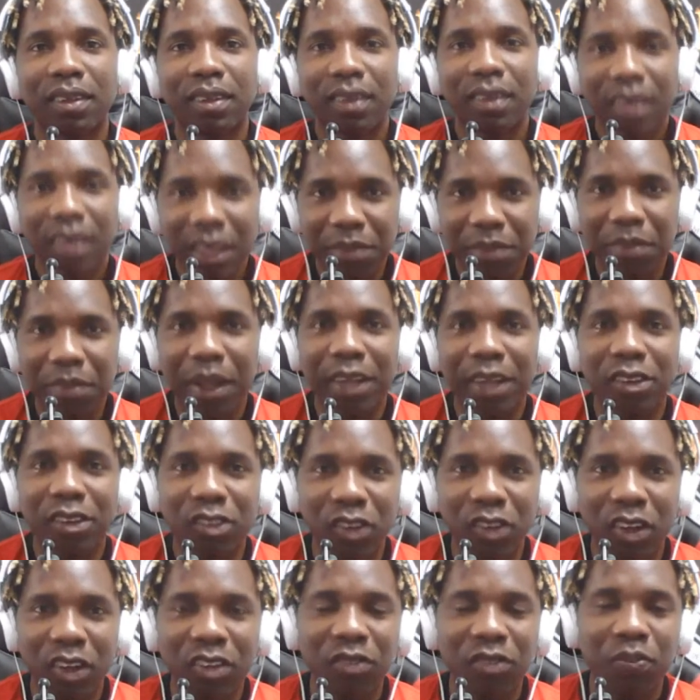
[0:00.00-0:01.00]
it might
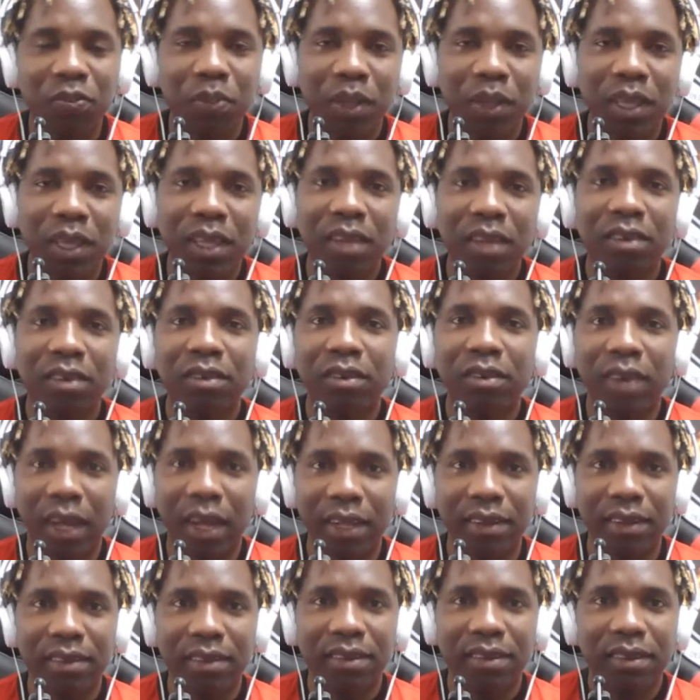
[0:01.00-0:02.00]
just be
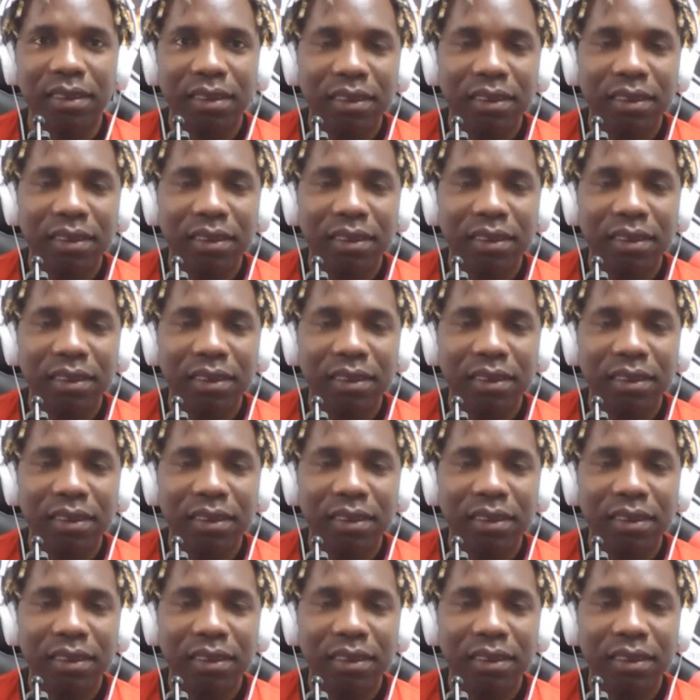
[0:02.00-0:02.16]
right.